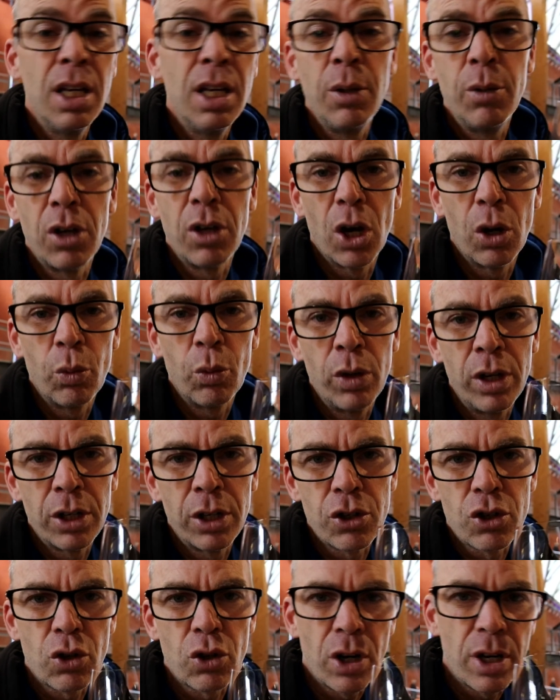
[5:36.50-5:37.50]
Here we go, we're
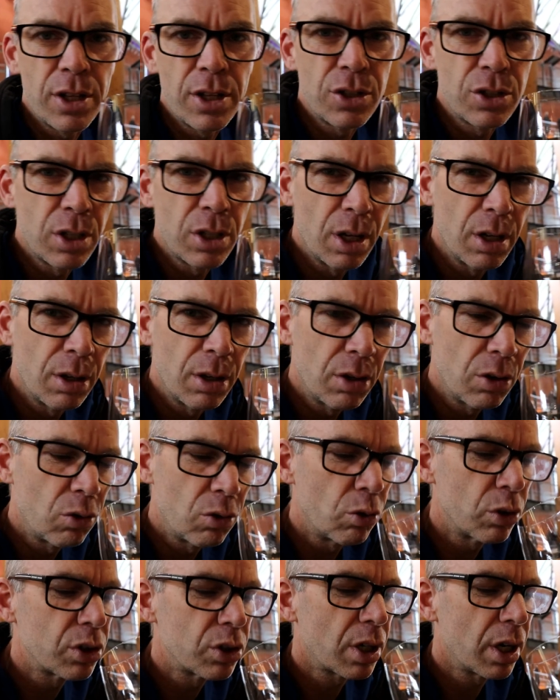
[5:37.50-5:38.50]
gonna try this
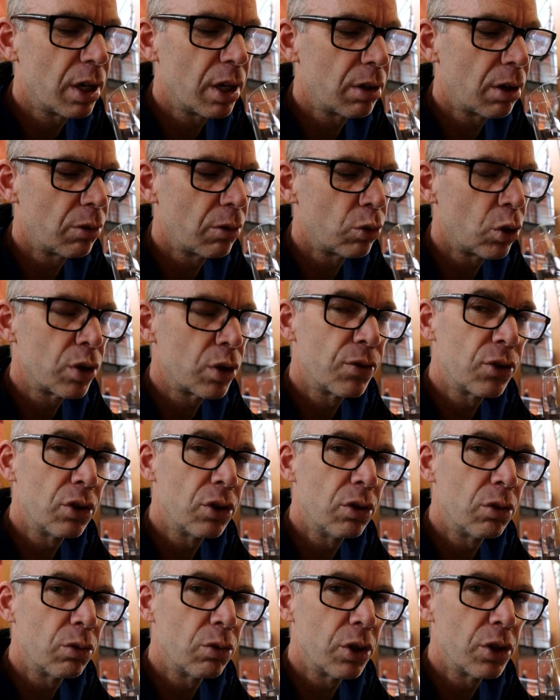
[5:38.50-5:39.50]
Oscar, a Rockford
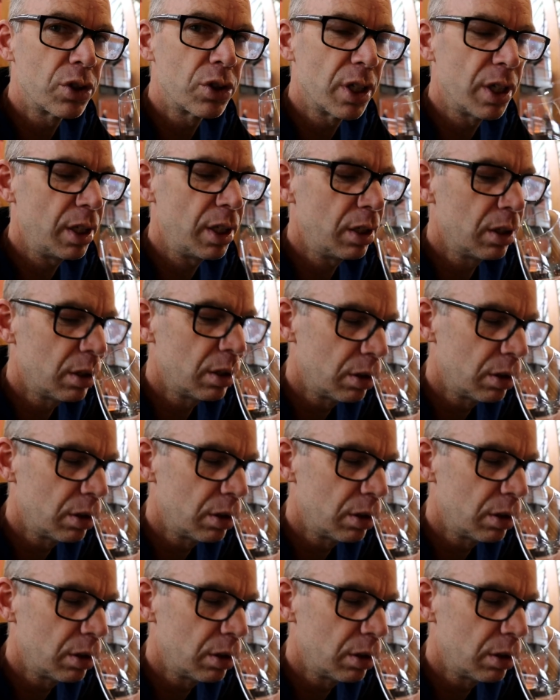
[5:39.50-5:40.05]
Rosé.